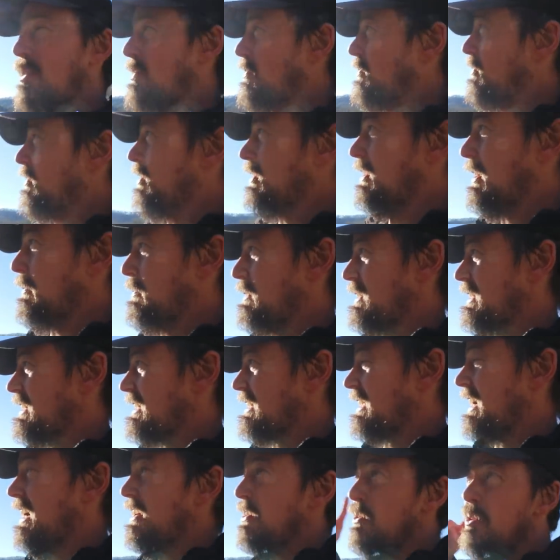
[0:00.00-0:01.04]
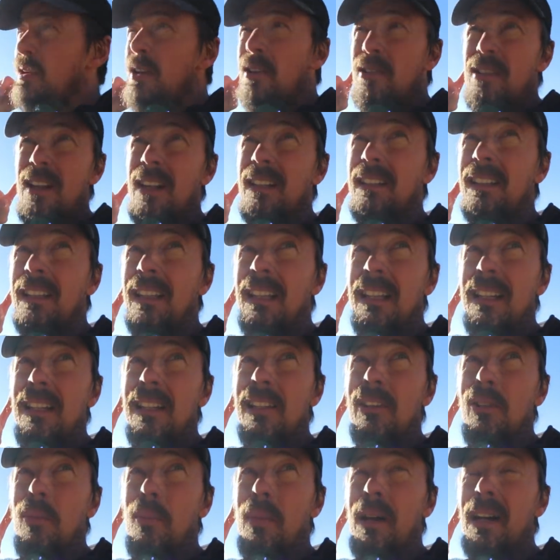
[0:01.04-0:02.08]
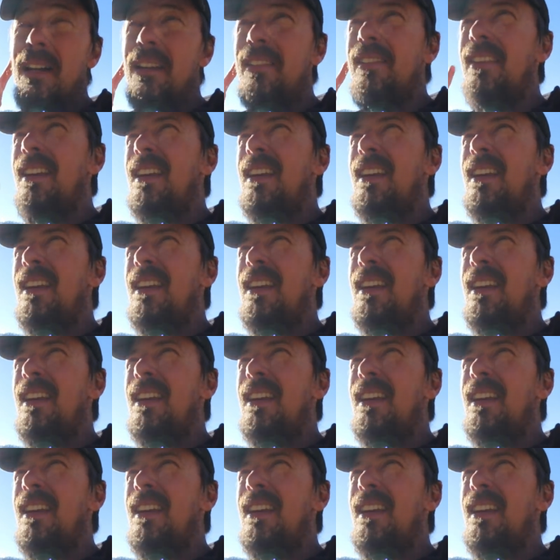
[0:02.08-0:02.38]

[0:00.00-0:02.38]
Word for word: You look up in the sky, you hear that little buzz,